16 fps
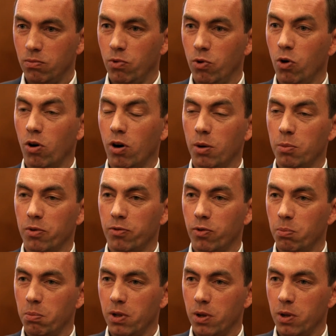nor am I
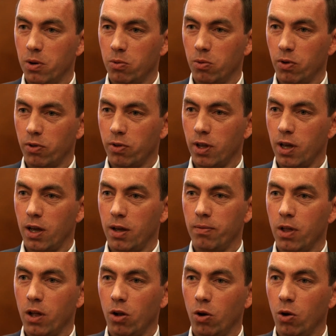familiar with
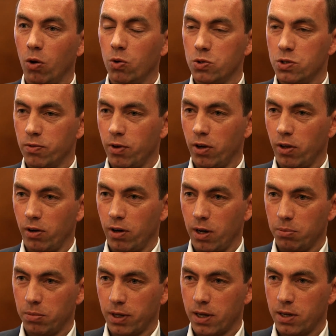loads of other
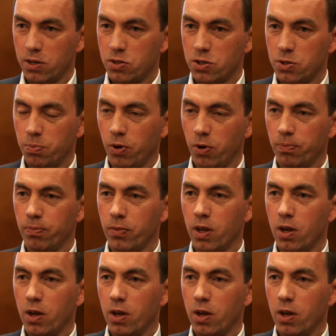applications, but